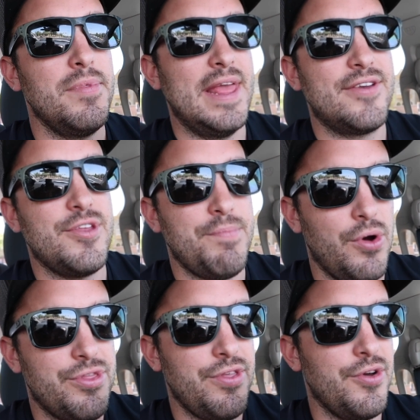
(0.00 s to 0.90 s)
Links to
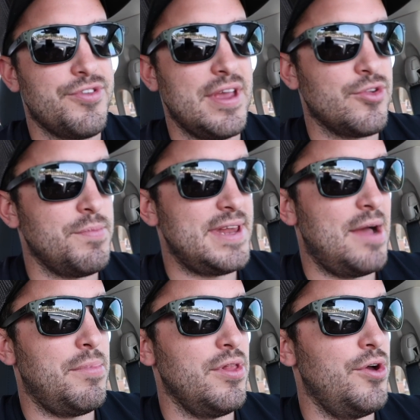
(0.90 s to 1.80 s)
both of those things will be
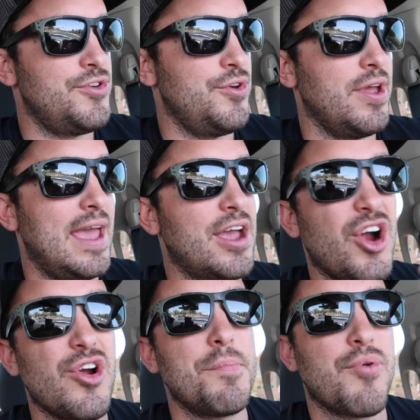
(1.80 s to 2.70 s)
down below so you can get
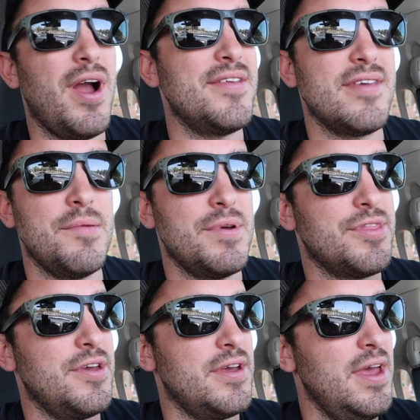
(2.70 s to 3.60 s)
current pricing,
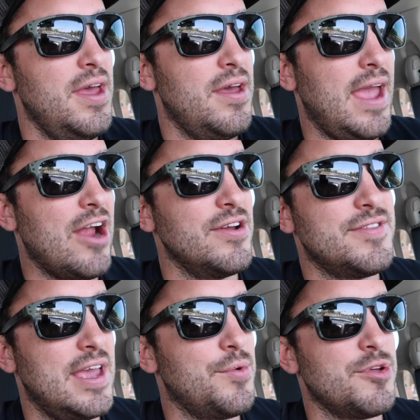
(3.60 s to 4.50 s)
but the air
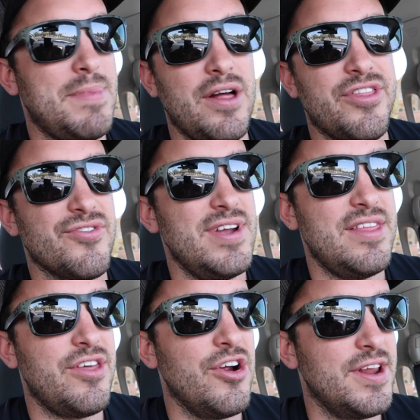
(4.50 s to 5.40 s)
intake was about
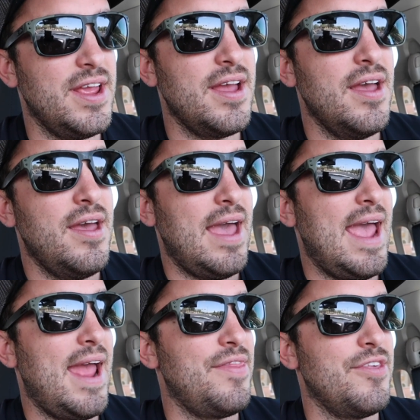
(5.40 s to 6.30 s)
$330
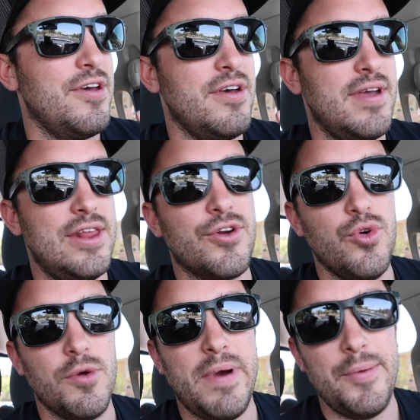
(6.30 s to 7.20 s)
and the
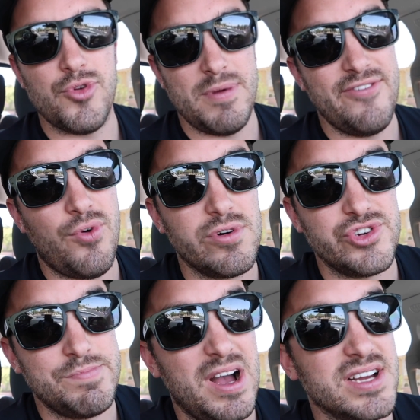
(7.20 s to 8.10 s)
intercooler pipes were about
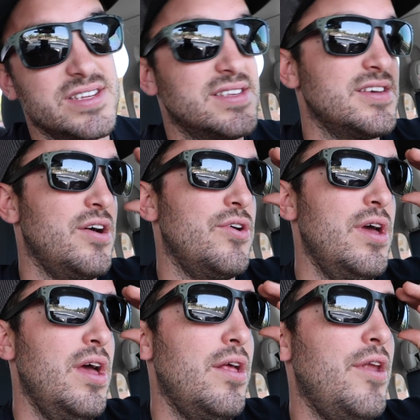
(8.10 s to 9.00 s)
$400. So
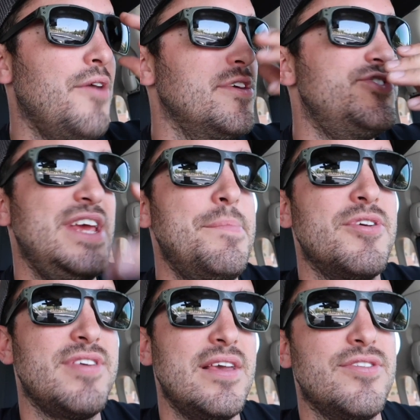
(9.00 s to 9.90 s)
not the
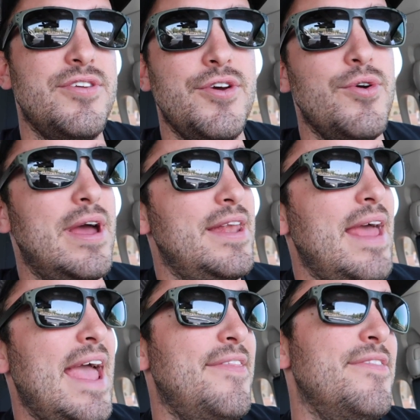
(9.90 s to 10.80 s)
cheapest things to do,
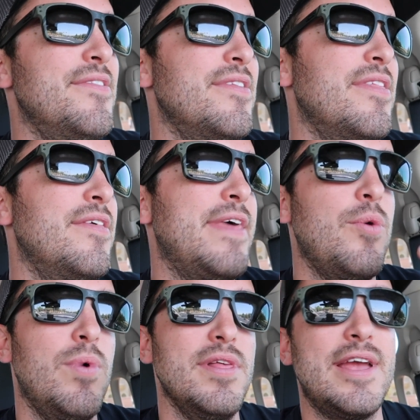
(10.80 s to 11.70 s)
and
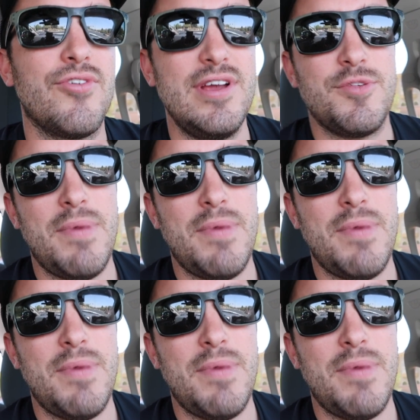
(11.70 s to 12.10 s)
they will increase